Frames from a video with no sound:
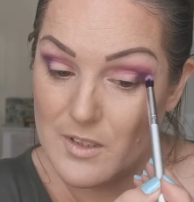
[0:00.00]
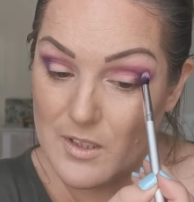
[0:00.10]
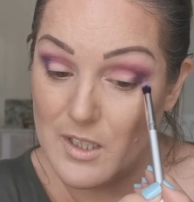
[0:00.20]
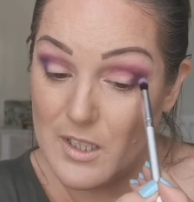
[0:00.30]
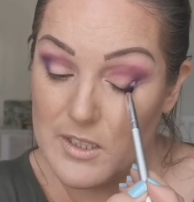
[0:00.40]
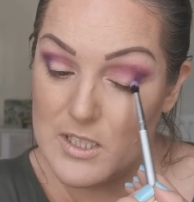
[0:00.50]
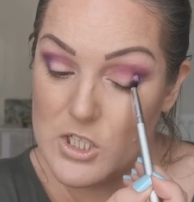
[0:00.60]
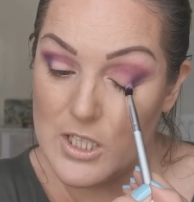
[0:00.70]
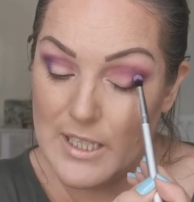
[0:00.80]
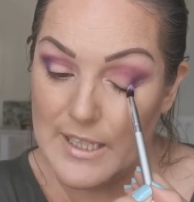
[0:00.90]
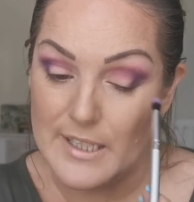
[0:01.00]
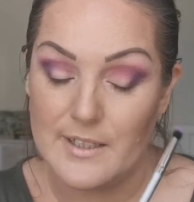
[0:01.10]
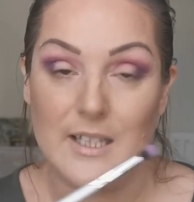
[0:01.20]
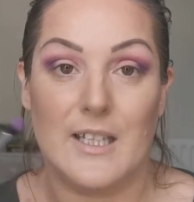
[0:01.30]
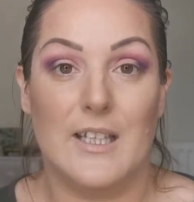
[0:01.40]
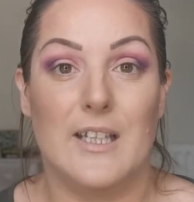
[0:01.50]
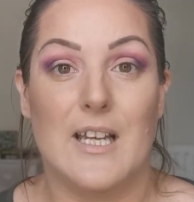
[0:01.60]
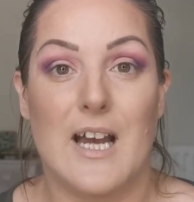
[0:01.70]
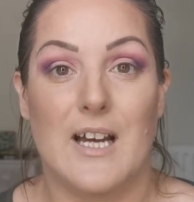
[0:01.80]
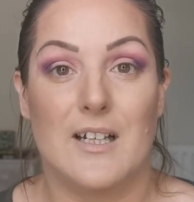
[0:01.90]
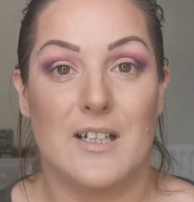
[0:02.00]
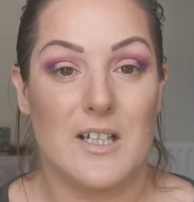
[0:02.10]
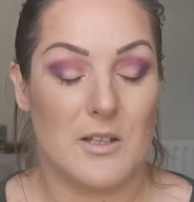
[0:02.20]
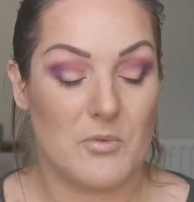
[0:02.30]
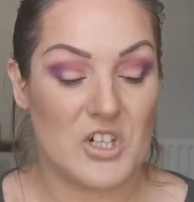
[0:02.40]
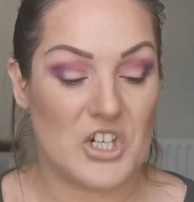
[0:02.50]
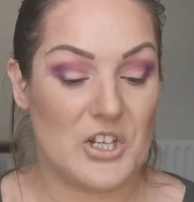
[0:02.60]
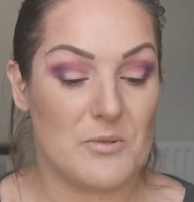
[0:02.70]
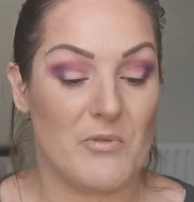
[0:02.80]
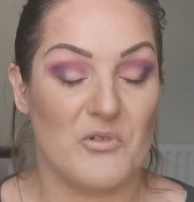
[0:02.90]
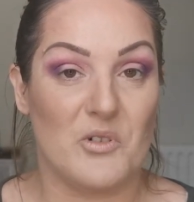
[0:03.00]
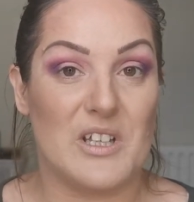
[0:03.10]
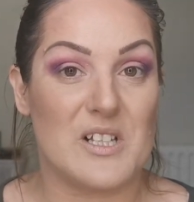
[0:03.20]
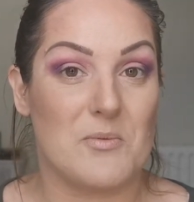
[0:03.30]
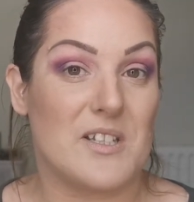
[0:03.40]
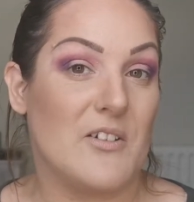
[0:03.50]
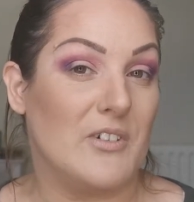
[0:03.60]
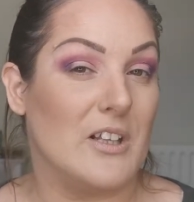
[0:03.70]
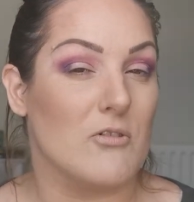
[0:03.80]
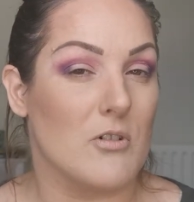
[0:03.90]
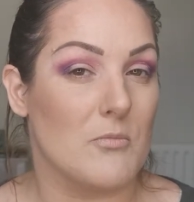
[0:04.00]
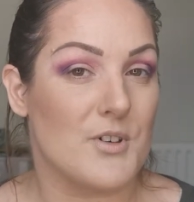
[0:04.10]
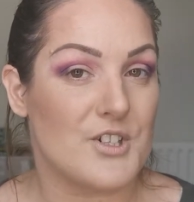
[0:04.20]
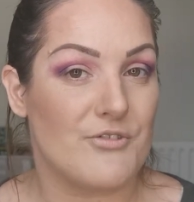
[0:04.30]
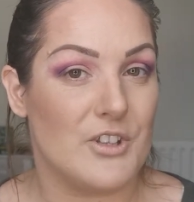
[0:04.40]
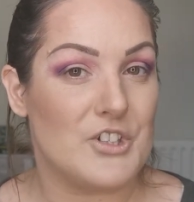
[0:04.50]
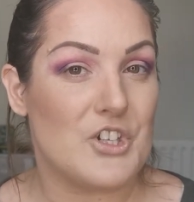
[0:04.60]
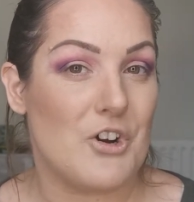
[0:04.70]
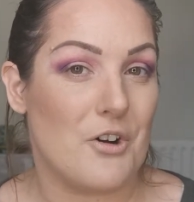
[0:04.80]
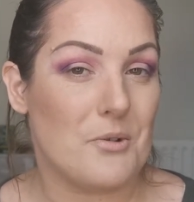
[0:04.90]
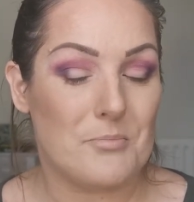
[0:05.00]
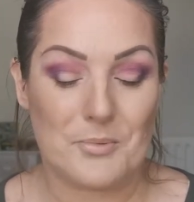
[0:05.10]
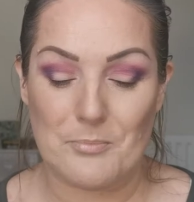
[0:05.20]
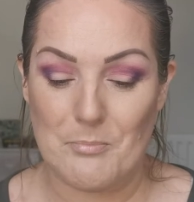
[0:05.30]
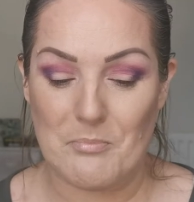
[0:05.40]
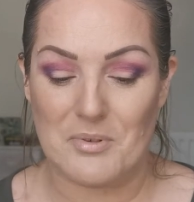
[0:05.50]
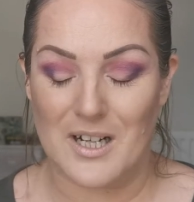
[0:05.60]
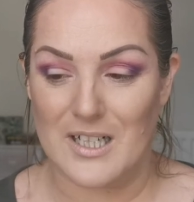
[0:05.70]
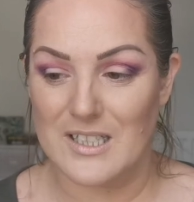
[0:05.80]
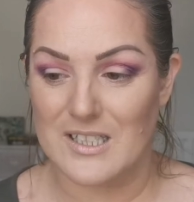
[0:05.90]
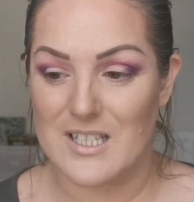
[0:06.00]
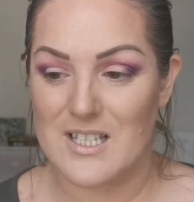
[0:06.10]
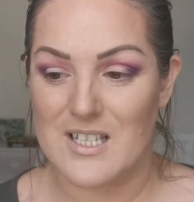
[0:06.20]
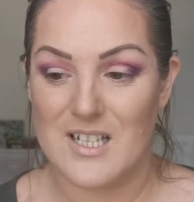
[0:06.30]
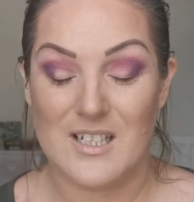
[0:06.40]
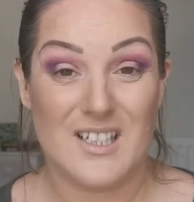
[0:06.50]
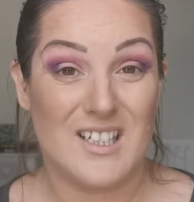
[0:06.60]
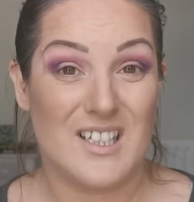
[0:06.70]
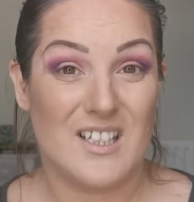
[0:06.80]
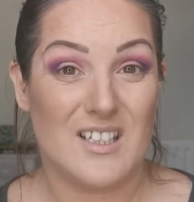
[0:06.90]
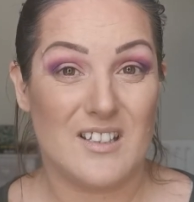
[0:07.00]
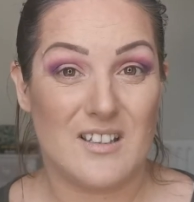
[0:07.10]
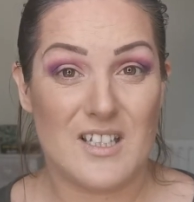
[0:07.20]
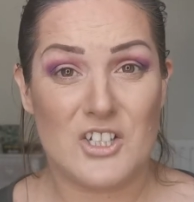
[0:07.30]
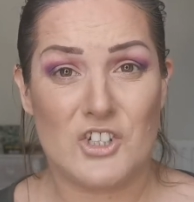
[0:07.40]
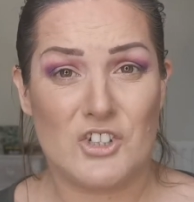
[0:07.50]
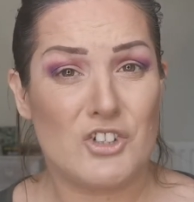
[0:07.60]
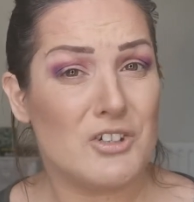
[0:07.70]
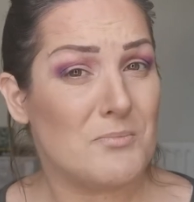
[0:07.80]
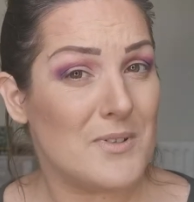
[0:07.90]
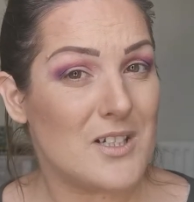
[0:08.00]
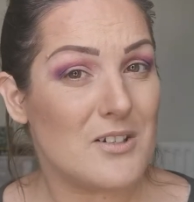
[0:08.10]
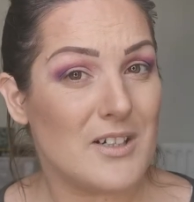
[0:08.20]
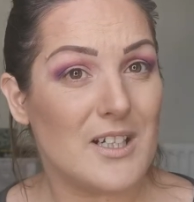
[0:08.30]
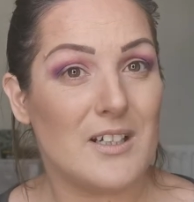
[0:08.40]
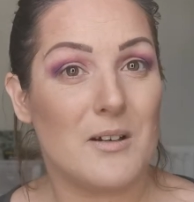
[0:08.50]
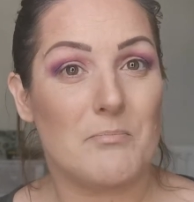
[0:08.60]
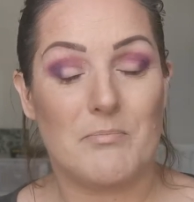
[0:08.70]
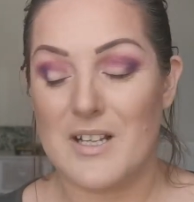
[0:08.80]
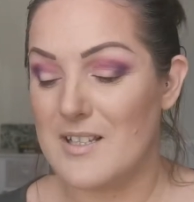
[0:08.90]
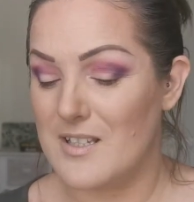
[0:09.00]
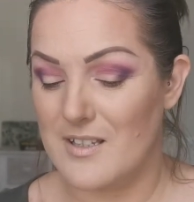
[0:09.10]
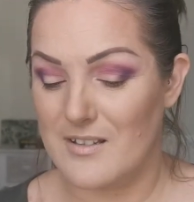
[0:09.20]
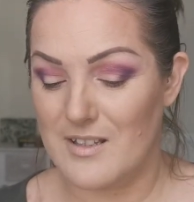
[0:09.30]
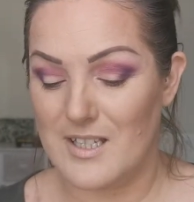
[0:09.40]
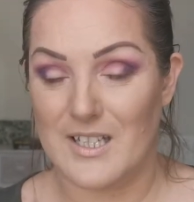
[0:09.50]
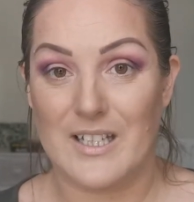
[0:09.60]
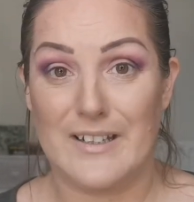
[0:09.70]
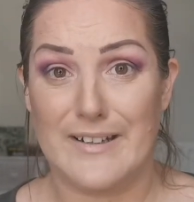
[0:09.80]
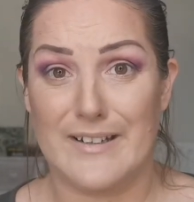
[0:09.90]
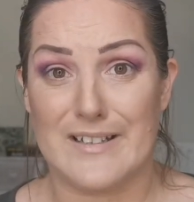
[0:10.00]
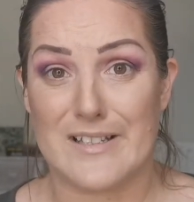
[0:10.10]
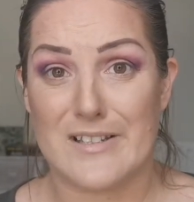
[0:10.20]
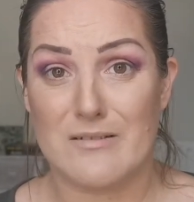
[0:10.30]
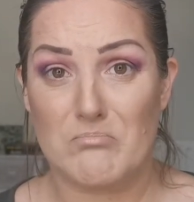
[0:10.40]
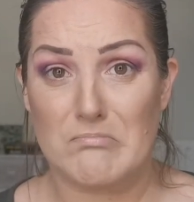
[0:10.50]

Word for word: I think initially the uh, the brush I used before this was definitely the wrong brush for the job, but this should be doing better than it is.